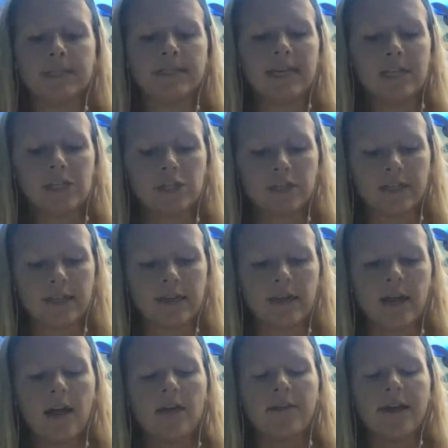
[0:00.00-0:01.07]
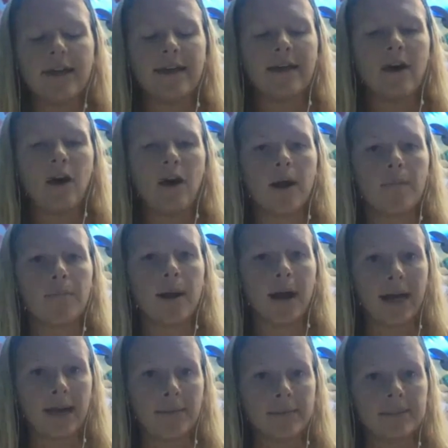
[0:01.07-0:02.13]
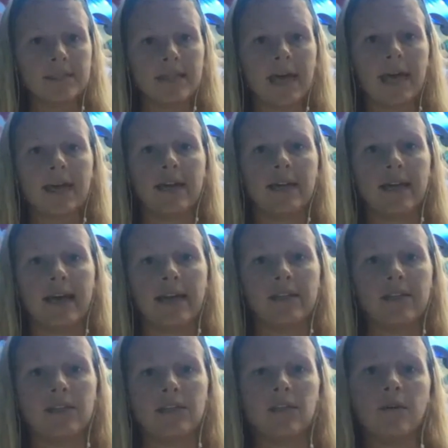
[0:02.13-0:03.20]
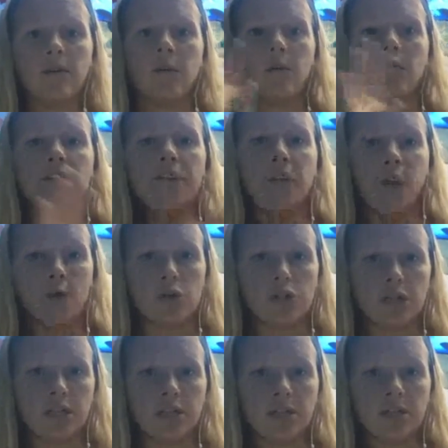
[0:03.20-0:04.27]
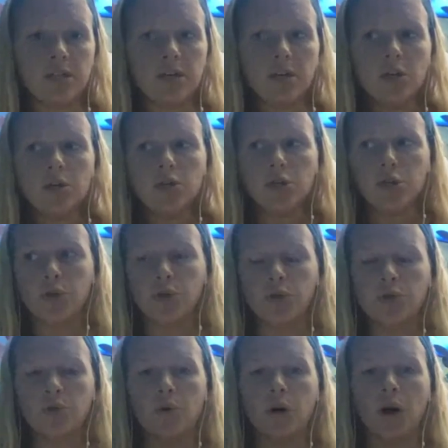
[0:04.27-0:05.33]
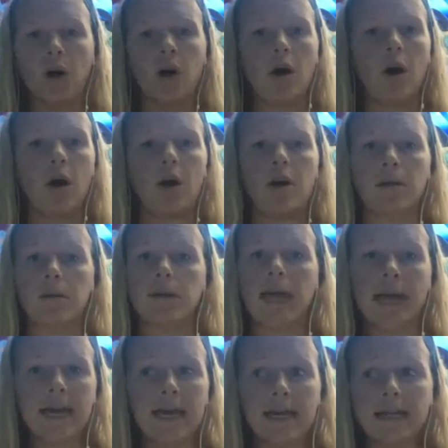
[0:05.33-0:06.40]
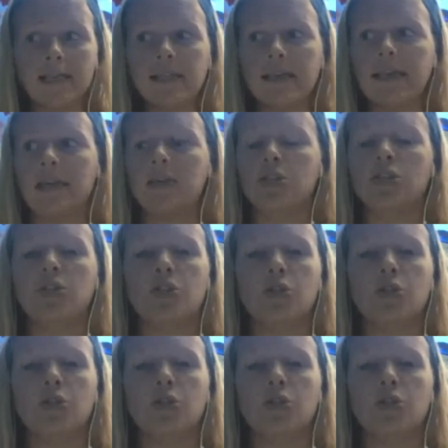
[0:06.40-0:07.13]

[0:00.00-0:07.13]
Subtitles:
but essentially they are pipes that connect the ocean to our land and